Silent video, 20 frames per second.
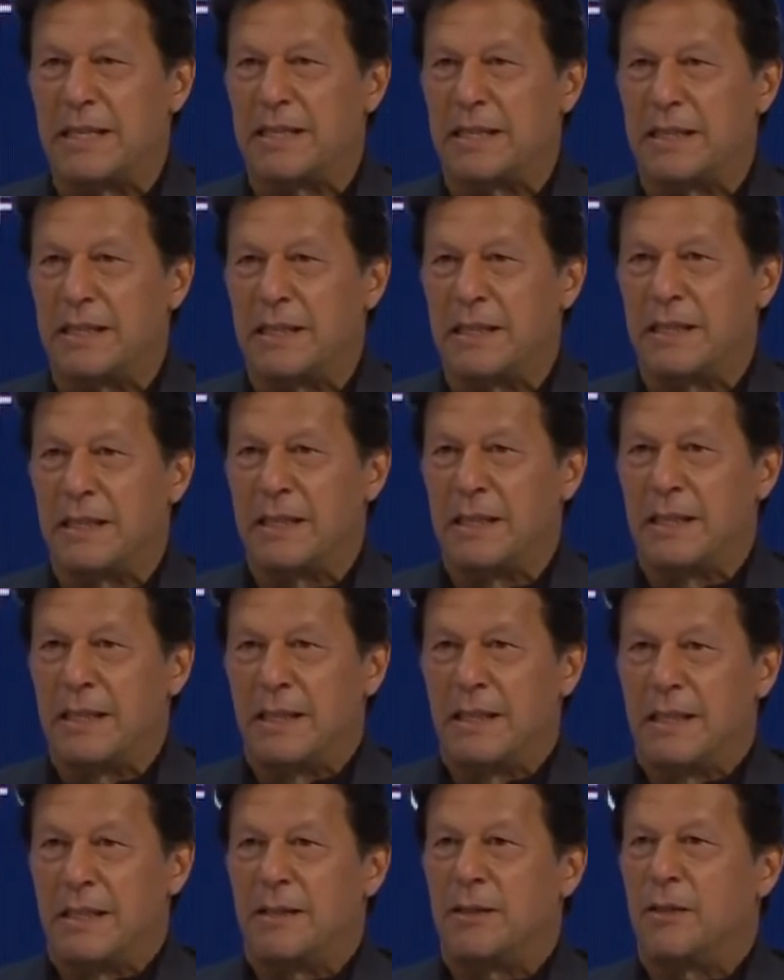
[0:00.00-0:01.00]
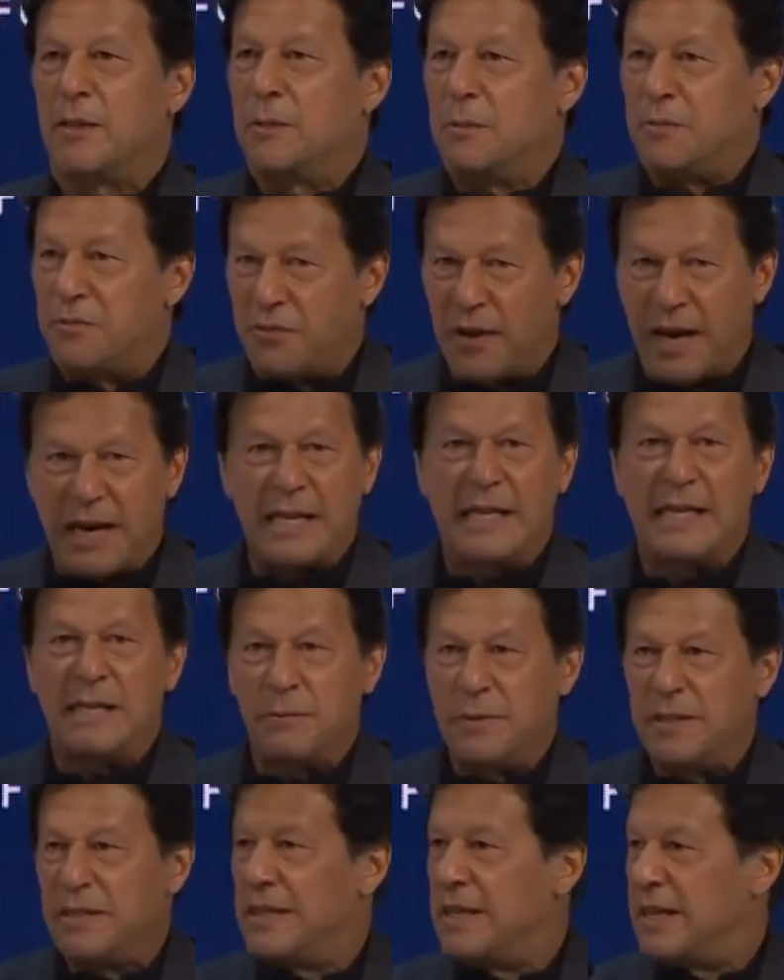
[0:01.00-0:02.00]
later,
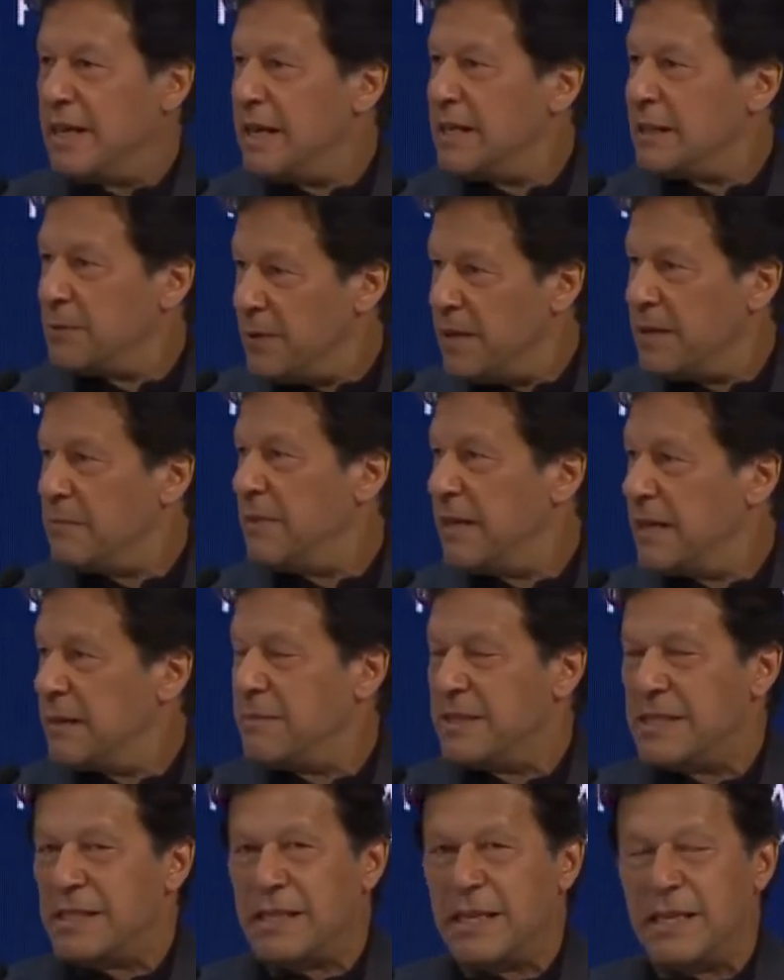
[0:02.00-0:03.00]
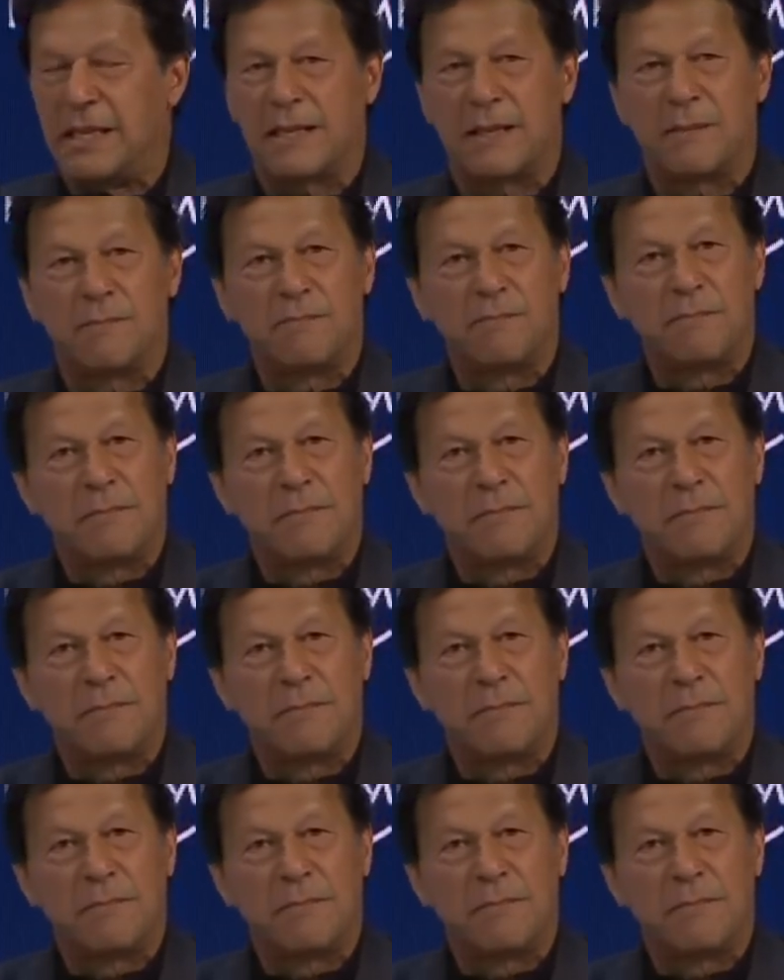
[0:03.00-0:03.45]
finally we realized we had made a mistake.